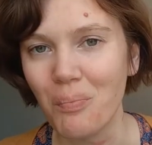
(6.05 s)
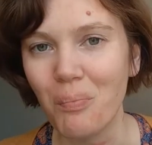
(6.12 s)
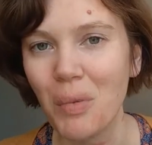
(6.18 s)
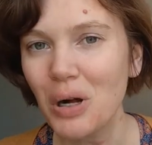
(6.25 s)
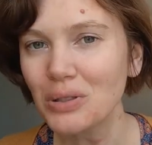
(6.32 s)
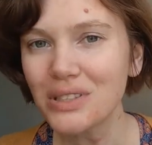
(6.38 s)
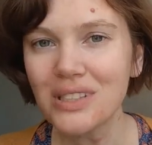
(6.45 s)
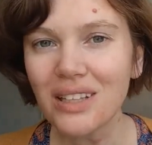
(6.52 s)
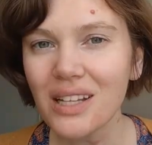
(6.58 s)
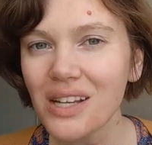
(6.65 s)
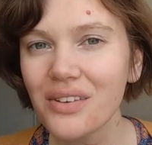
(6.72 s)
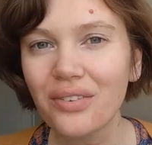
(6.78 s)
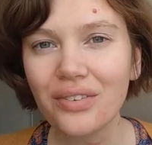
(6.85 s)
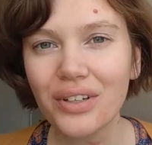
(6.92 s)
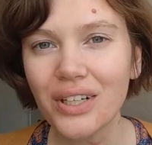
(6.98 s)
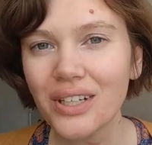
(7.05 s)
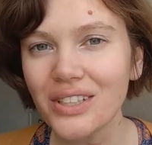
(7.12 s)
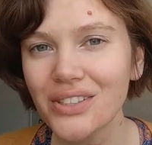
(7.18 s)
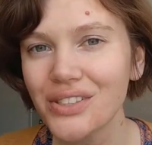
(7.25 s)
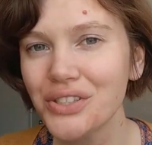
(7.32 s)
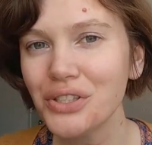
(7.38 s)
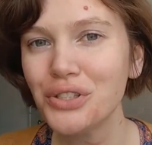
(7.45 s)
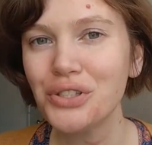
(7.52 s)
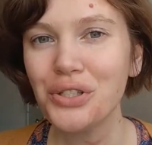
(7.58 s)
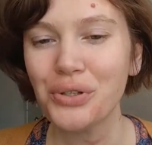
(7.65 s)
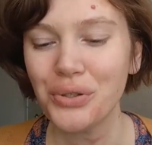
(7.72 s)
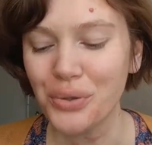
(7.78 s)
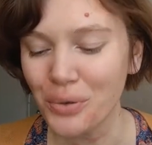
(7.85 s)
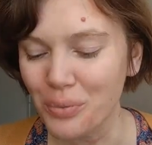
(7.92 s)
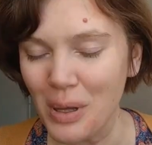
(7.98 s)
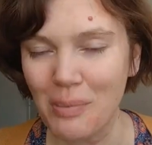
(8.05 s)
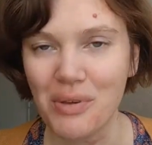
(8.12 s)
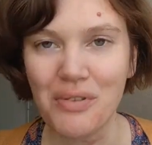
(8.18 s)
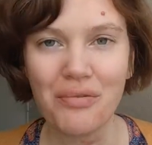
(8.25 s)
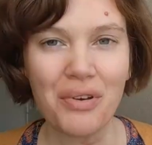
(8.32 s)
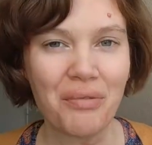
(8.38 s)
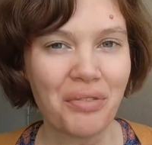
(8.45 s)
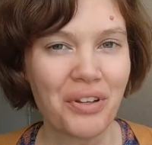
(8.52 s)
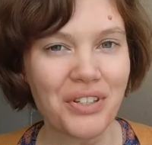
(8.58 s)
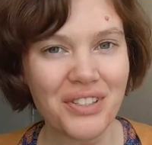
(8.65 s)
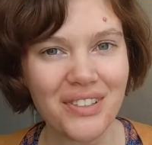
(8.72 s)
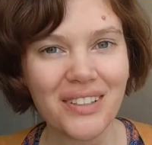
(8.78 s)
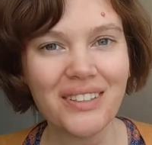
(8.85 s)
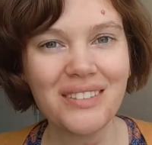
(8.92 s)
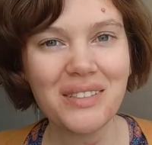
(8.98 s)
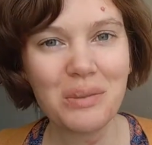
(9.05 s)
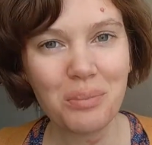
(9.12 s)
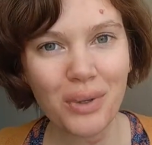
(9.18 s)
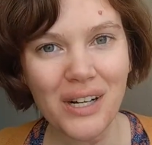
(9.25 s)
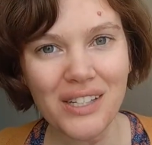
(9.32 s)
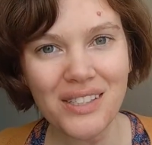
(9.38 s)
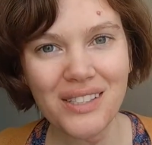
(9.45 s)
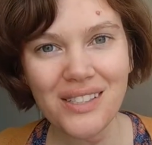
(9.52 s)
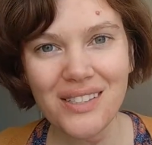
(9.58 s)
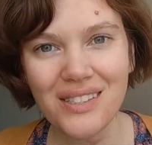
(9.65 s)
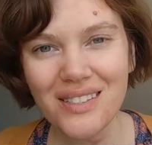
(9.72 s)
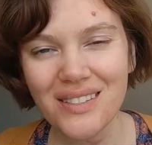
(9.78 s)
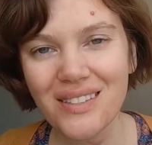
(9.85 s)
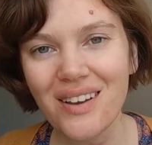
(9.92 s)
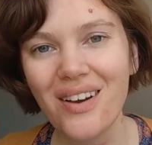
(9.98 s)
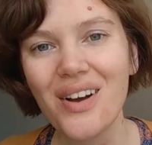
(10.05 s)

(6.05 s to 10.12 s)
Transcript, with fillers: mostly first to maybe fifth or sixth impressions